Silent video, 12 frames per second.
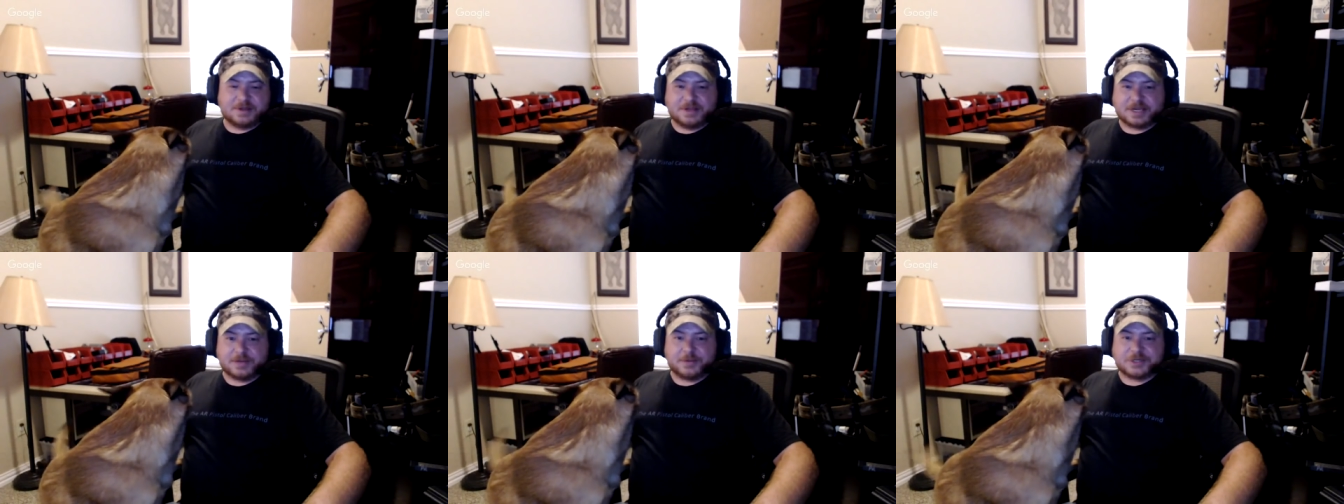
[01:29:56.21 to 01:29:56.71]

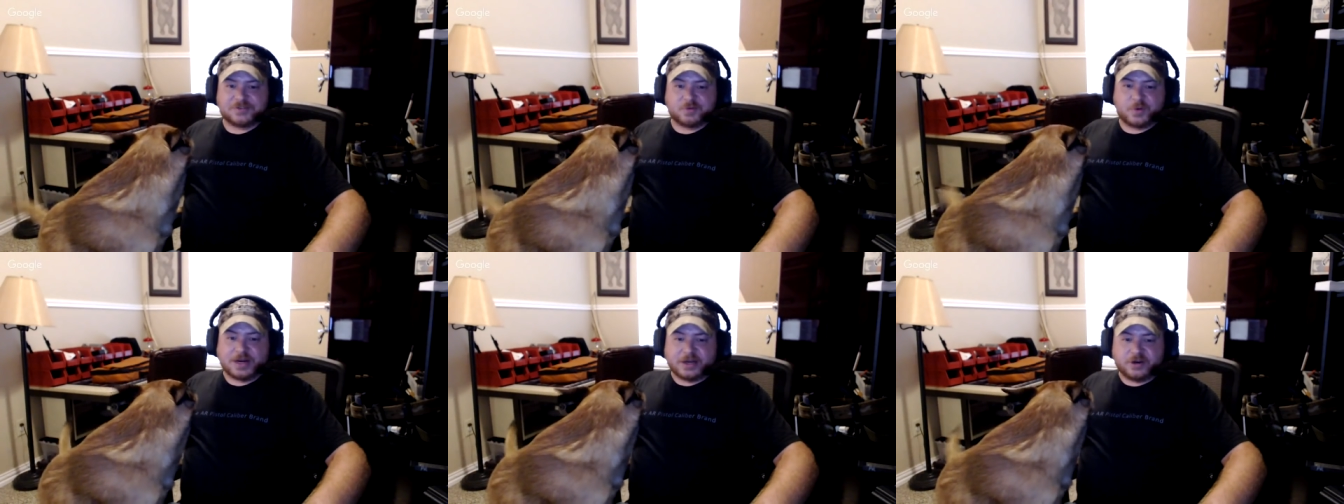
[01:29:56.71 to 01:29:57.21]
like a bunch of
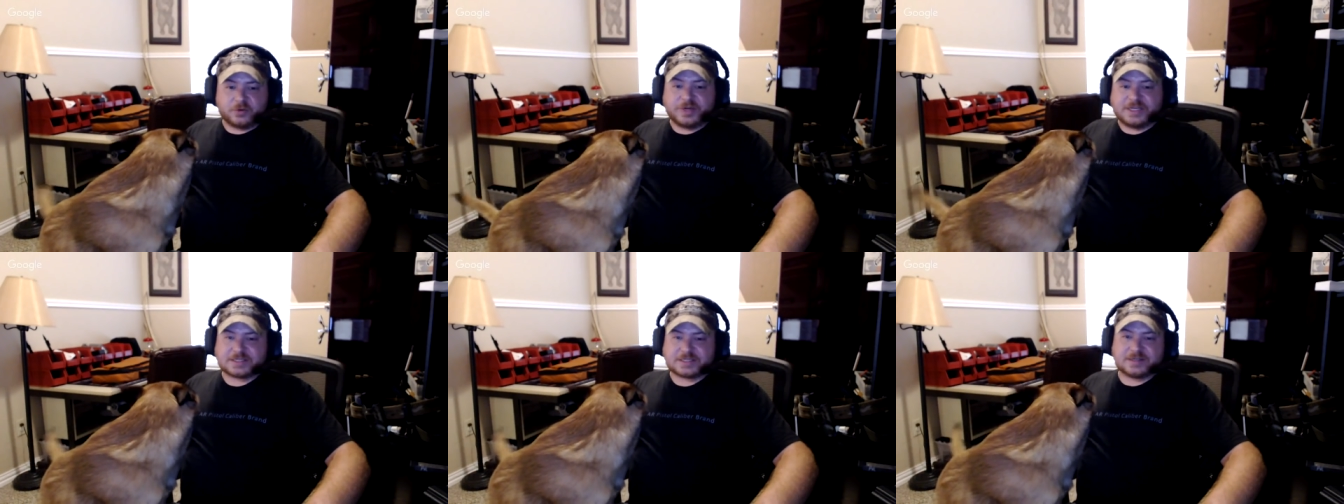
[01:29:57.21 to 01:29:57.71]
red
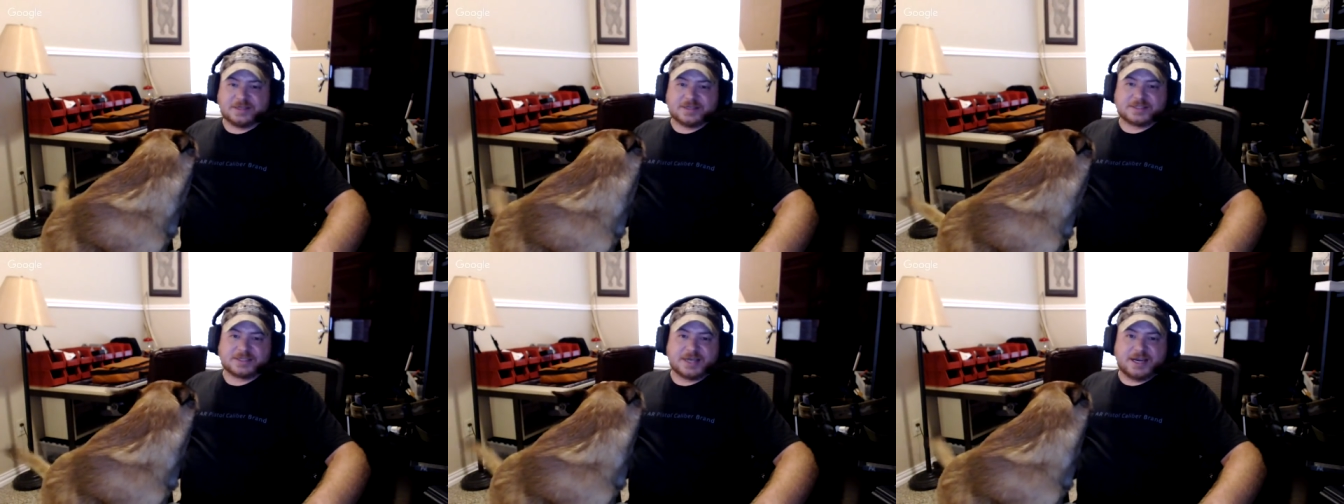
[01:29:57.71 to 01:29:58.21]
grease on the
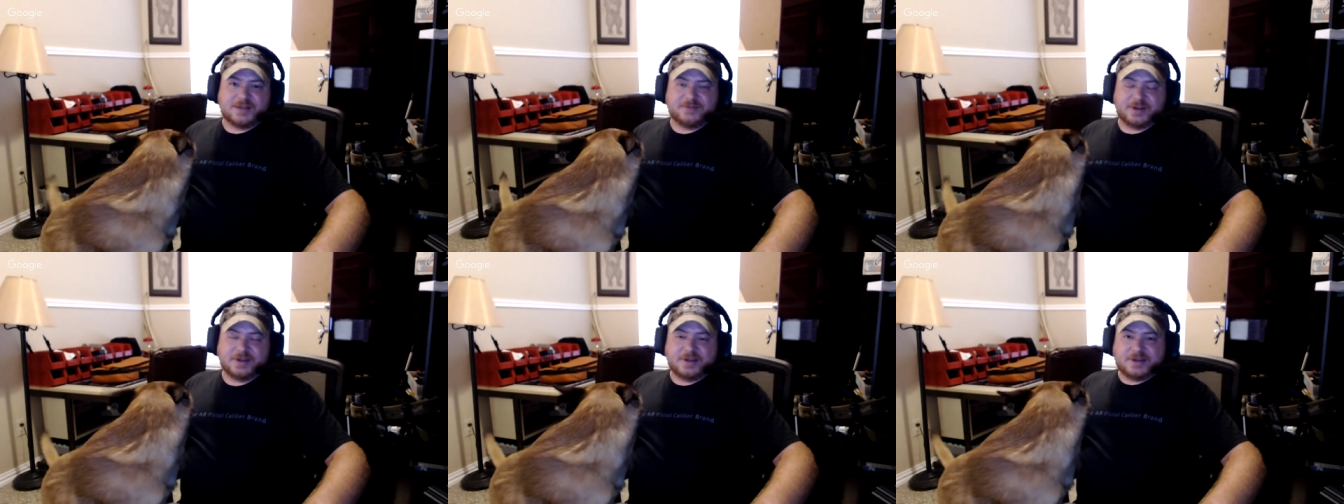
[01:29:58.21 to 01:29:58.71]
inside of
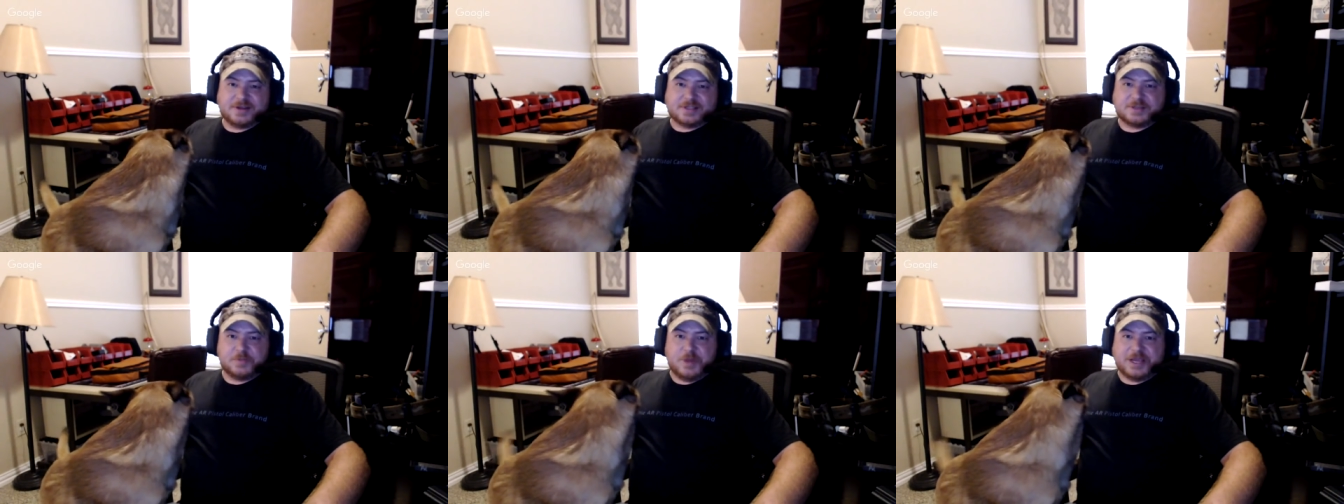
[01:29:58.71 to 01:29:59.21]
it
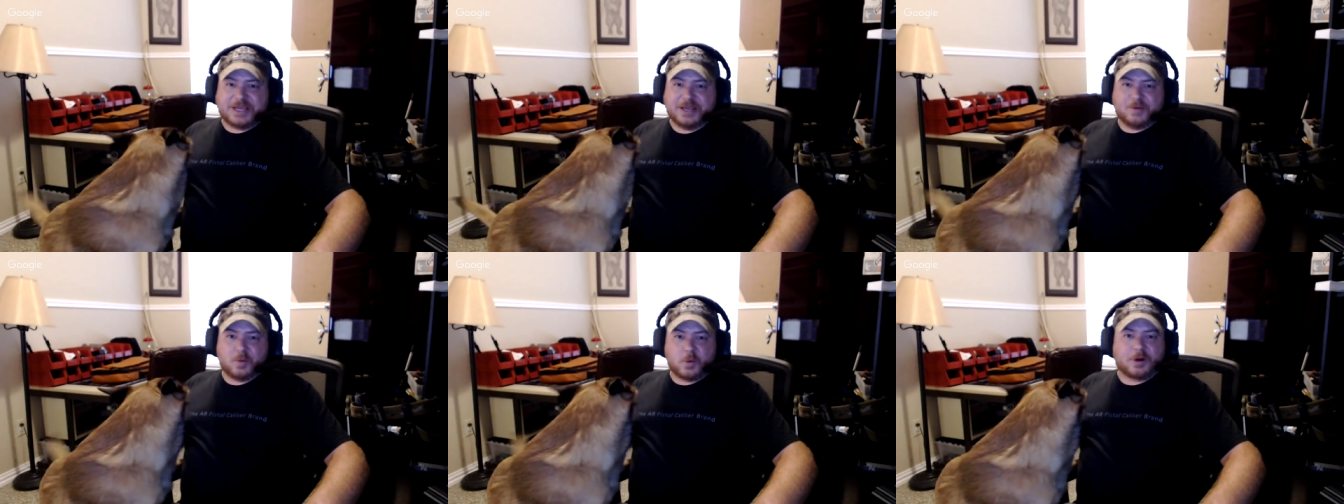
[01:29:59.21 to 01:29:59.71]
to make
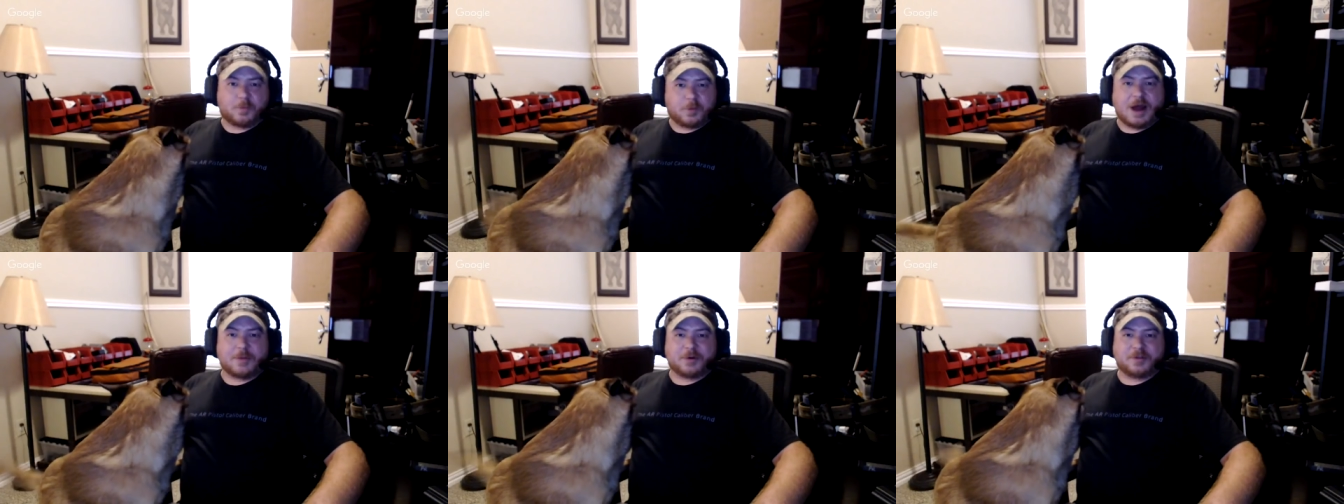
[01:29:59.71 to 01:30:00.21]
it work
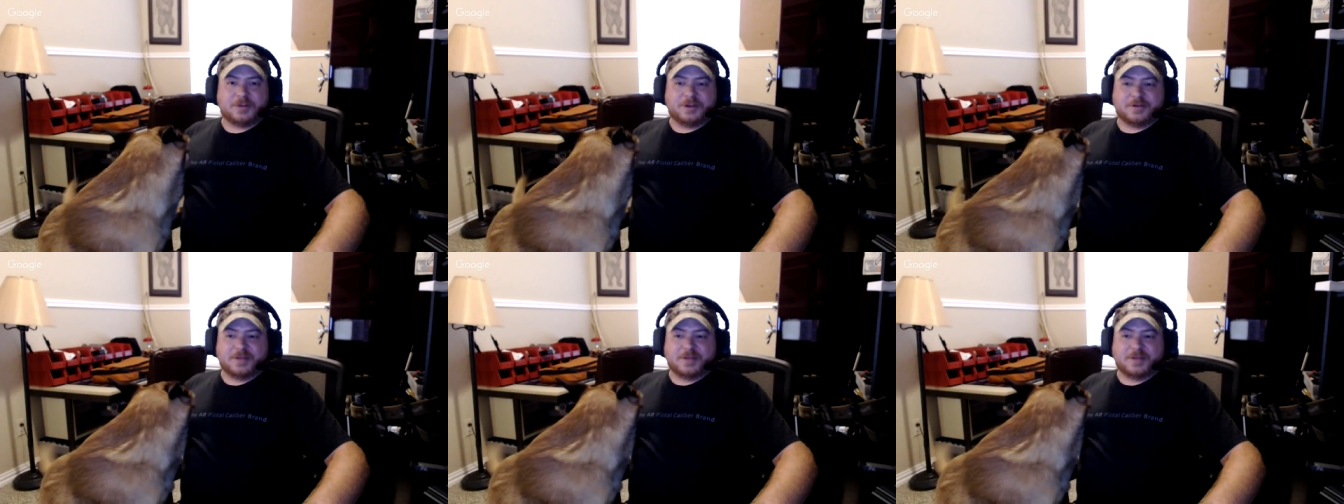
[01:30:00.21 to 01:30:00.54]
properly.